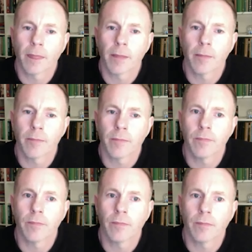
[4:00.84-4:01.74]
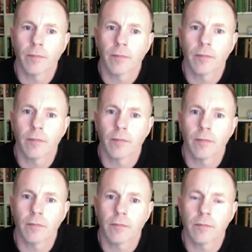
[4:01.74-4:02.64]

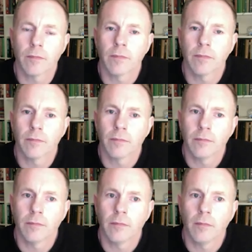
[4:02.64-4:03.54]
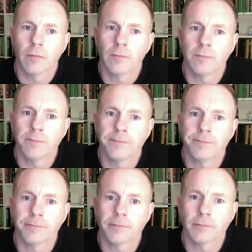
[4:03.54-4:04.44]

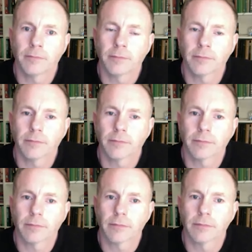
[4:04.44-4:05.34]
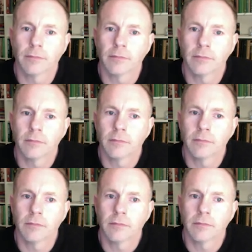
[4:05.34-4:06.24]

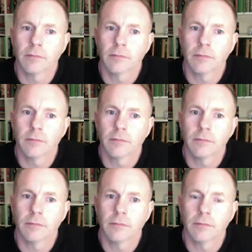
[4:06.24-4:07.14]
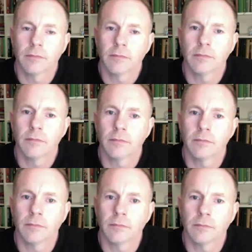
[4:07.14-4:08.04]

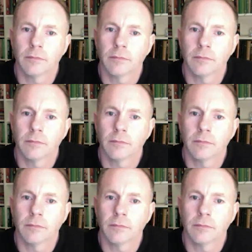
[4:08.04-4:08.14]
(not speaking)